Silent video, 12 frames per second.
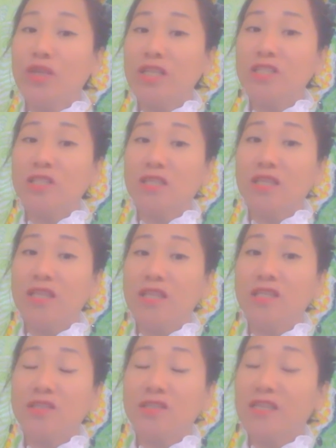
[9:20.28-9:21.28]

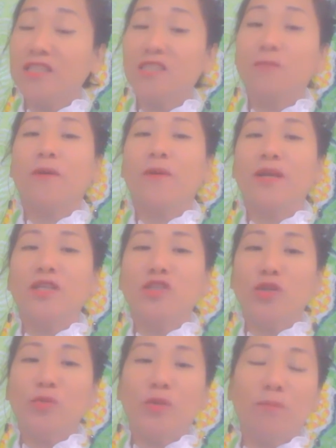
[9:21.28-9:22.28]
this
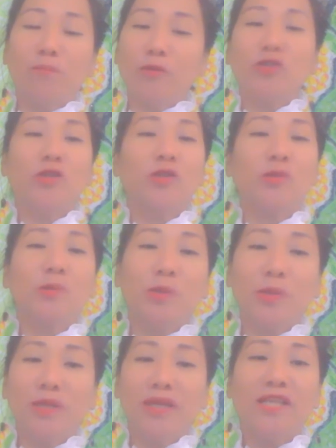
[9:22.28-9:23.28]
inspiration will push you to
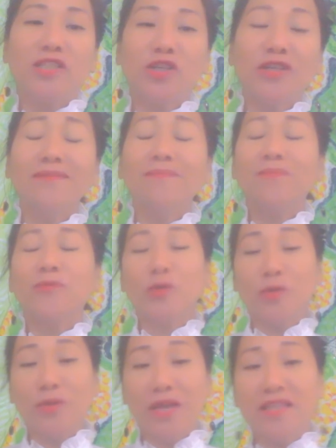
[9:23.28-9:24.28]
creation, to
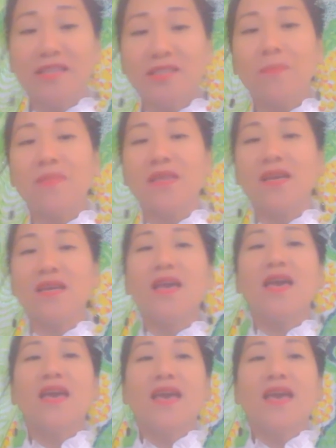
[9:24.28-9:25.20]
creating something,